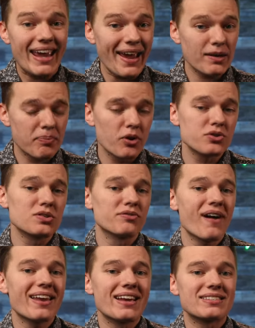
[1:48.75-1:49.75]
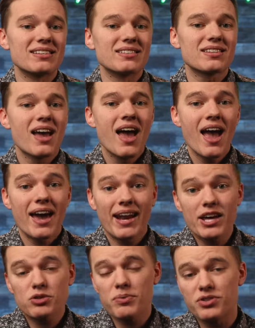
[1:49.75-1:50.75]
and personal finances. And
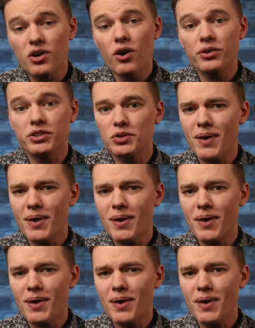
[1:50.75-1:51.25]
as a result,